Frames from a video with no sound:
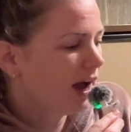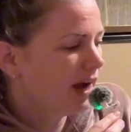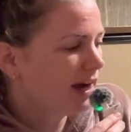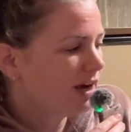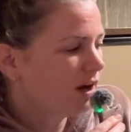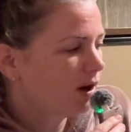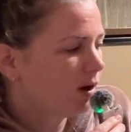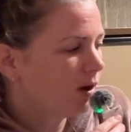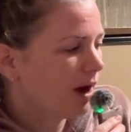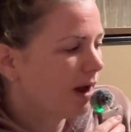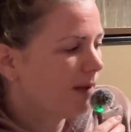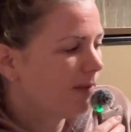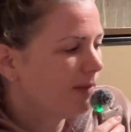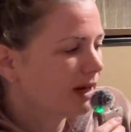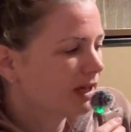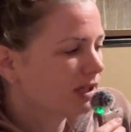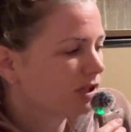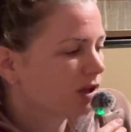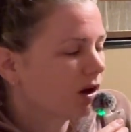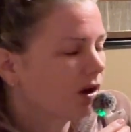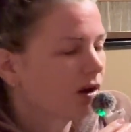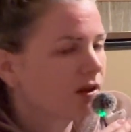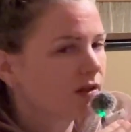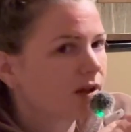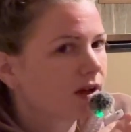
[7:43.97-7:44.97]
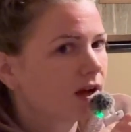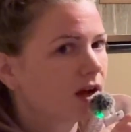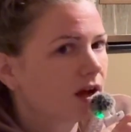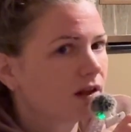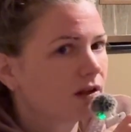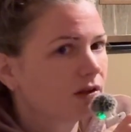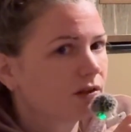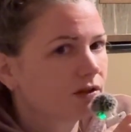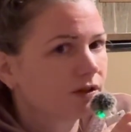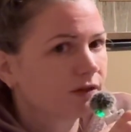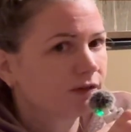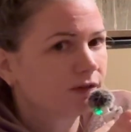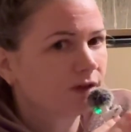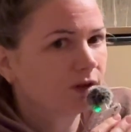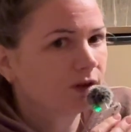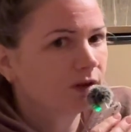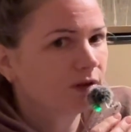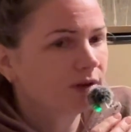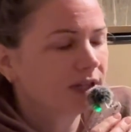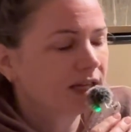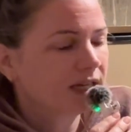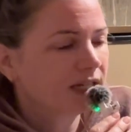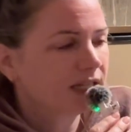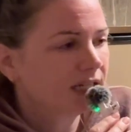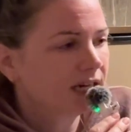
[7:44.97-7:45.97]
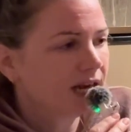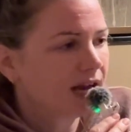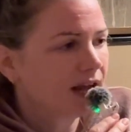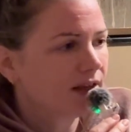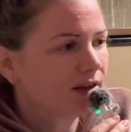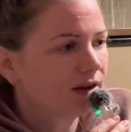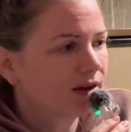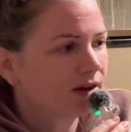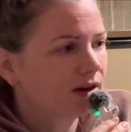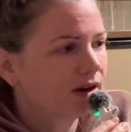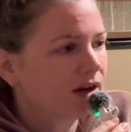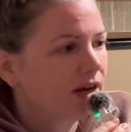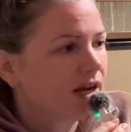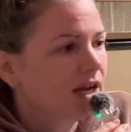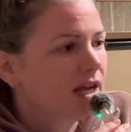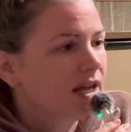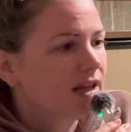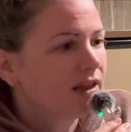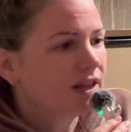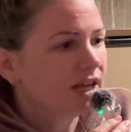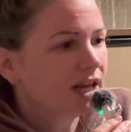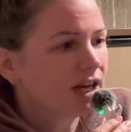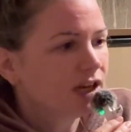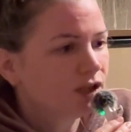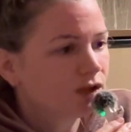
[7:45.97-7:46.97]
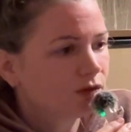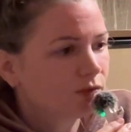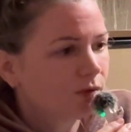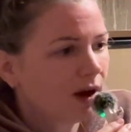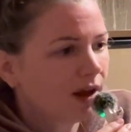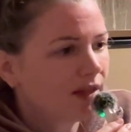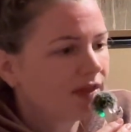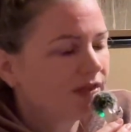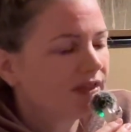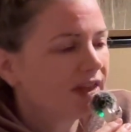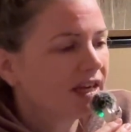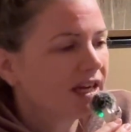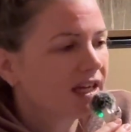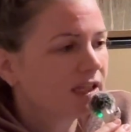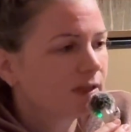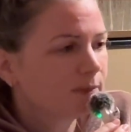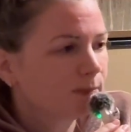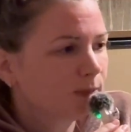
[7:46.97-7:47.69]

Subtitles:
I know. I mix all the colors of clothing together. Things run, things